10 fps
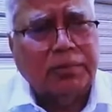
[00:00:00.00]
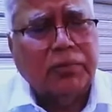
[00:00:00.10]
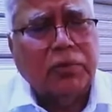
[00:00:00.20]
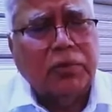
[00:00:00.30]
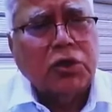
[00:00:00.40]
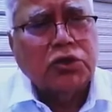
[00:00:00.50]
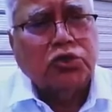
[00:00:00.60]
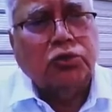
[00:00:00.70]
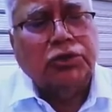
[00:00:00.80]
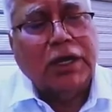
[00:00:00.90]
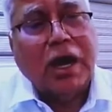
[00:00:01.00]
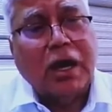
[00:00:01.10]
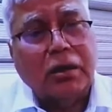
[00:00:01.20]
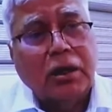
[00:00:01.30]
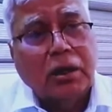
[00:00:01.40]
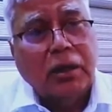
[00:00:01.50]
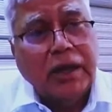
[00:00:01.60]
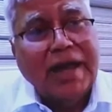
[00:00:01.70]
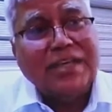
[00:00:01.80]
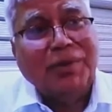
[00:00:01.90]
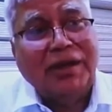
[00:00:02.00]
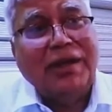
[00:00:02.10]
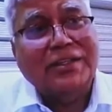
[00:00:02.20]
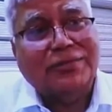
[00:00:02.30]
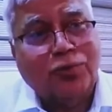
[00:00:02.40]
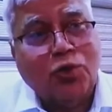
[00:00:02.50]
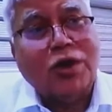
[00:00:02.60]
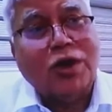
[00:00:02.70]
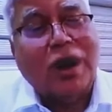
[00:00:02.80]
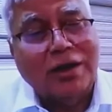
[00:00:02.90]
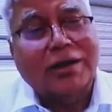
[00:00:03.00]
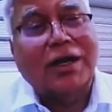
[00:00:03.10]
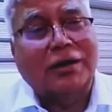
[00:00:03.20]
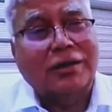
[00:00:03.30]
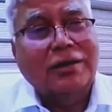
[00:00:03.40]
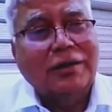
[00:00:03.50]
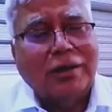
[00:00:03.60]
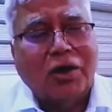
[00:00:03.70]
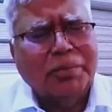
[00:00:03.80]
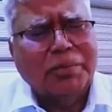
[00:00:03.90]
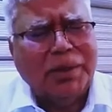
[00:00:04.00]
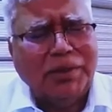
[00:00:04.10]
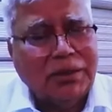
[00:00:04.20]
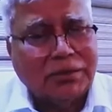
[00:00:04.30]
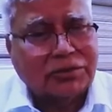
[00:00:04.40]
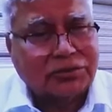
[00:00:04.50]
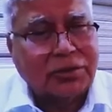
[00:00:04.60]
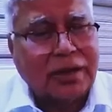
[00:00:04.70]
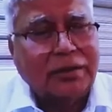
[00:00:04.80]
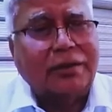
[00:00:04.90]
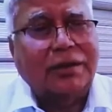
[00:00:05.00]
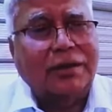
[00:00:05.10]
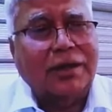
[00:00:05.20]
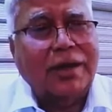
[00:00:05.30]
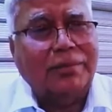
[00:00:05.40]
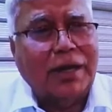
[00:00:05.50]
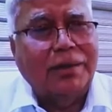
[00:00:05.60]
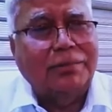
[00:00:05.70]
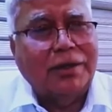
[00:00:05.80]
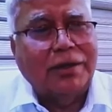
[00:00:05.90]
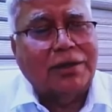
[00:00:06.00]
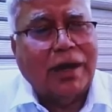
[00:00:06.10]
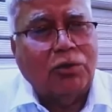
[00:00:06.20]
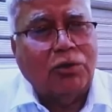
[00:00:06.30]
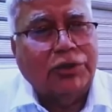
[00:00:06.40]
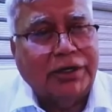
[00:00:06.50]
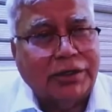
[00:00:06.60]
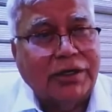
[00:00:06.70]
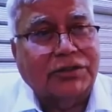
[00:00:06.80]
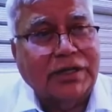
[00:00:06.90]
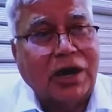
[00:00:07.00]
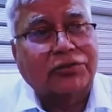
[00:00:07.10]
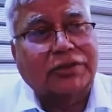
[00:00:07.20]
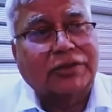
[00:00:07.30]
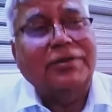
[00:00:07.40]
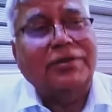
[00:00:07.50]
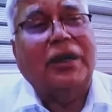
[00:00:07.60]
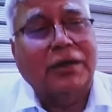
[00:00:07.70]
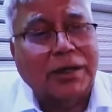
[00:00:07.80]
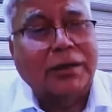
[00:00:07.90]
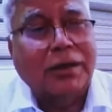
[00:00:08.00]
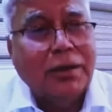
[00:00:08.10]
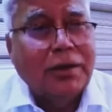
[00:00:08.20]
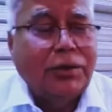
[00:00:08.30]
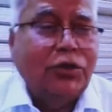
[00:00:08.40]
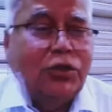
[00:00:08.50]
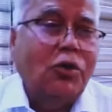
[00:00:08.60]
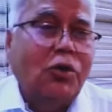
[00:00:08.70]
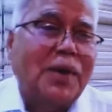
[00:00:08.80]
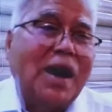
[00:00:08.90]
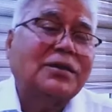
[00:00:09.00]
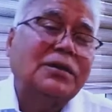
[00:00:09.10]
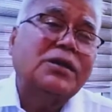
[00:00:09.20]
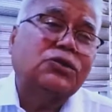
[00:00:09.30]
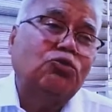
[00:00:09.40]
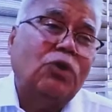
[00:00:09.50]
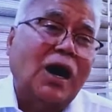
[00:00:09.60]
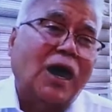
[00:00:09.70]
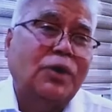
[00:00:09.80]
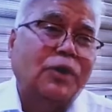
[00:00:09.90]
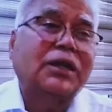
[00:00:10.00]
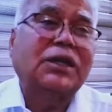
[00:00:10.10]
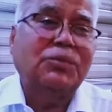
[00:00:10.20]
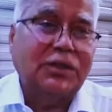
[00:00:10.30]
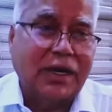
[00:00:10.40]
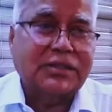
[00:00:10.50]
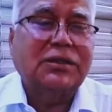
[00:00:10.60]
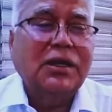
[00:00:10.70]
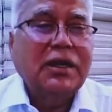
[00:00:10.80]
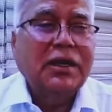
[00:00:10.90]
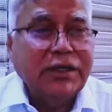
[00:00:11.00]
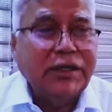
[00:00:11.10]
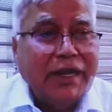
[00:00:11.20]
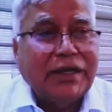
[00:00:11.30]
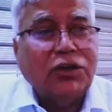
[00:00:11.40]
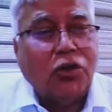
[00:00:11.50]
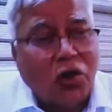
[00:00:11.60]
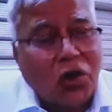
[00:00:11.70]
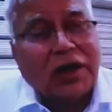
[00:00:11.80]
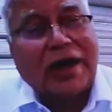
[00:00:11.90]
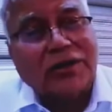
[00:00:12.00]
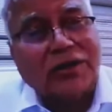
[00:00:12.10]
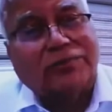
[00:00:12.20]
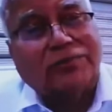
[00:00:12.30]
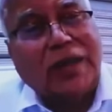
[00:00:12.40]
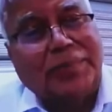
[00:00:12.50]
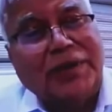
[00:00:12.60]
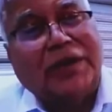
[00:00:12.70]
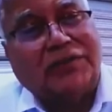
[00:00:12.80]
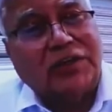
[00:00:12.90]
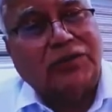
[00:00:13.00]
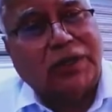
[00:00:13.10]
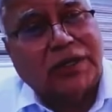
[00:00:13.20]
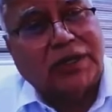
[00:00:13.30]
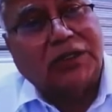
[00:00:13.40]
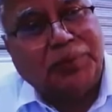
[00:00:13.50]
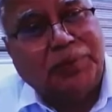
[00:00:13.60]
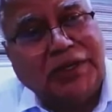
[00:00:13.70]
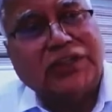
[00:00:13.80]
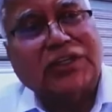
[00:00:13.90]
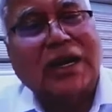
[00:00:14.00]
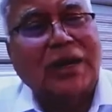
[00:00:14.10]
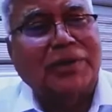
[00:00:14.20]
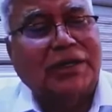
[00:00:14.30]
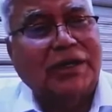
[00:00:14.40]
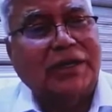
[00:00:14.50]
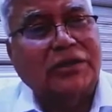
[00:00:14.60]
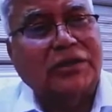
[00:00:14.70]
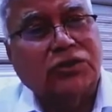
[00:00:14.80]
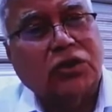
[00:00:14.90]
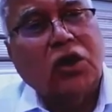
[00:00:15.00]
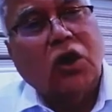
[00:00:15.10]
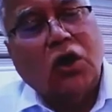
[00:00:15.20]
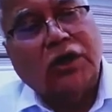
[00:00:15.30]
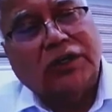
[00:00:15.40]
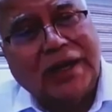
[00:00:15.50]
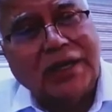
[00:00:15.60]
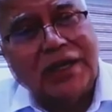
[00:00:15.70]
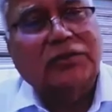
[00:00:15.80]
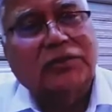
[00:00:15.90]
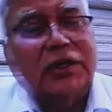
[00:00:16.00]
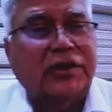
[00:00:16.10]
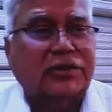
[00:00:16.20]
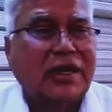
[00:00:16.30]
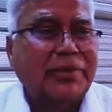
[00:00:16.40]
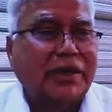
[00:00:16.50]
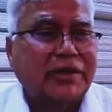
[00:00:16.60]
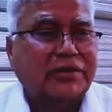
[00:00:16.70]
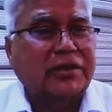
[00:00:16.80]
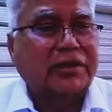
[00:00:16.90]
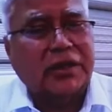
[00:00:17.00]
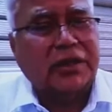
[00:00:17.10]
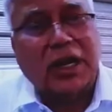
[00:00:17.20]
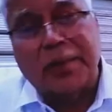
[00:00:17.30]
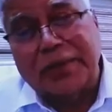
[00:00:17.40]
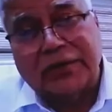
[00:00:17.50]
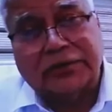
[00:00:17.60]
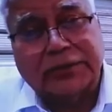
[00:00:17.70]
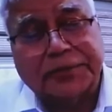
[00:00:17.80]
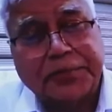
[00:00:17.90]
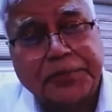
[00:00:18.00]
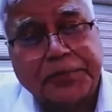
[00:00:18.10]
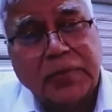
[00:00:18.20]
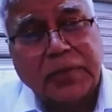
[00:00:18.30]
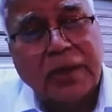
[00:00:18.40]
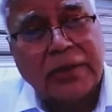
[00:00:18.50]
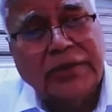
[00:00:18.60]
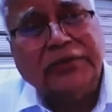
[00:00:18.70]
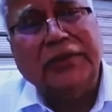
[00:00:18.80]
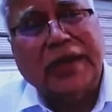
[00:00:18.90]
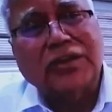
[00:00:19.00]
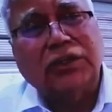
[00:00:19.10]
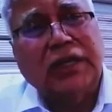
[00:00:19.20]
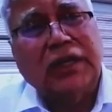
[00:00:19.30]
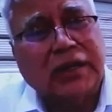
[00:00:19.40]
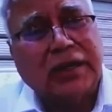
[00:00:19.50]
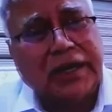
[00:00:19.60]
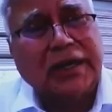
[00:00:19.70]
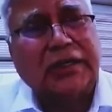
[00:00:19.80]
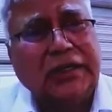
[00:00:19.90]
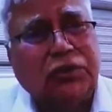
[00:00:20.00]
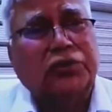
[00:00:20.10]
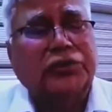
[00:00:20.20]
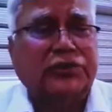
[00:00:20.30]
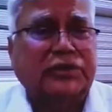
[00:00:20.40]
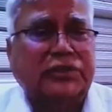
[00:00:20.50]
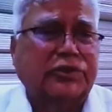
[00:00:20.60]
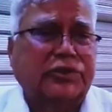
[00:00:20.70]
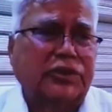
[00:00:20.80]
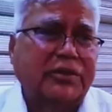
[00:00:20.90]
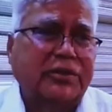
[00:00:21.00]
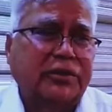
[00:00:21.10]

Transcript: So there are as many as 400 or maybe I, I, think I, I am a little outdated. It's now 700, you know, partners who are working with us creating all kinds of applications, whether it is PHR applications, or teleconsultation applications and other applications. This is actually a great ecosystem which is emerging.